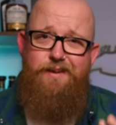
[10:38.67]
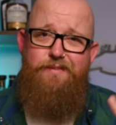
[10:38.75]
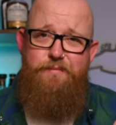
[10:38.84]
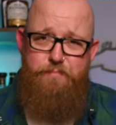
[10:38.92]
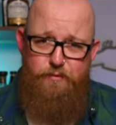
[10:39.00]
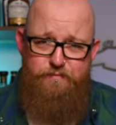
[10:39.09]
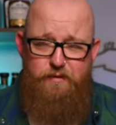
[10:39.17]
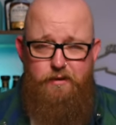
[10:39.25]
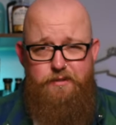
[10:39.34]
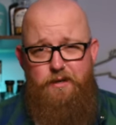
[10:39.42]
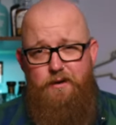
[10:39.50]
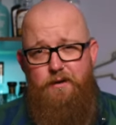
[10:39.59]
the
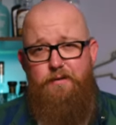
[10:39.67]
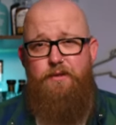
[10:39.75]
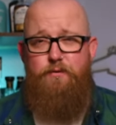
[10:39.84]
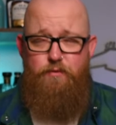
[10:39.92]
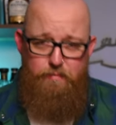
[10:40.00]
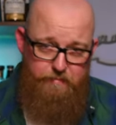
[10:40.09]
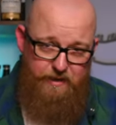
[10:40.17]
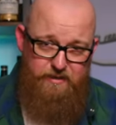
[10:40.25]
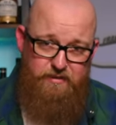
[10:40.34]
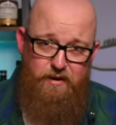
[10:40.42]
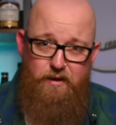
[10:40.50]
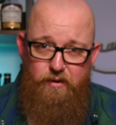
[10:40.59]
Budvar Dark, the Kronbacher
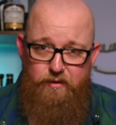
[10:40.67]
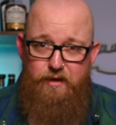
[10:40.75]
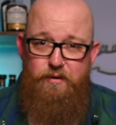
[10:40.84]
Dark,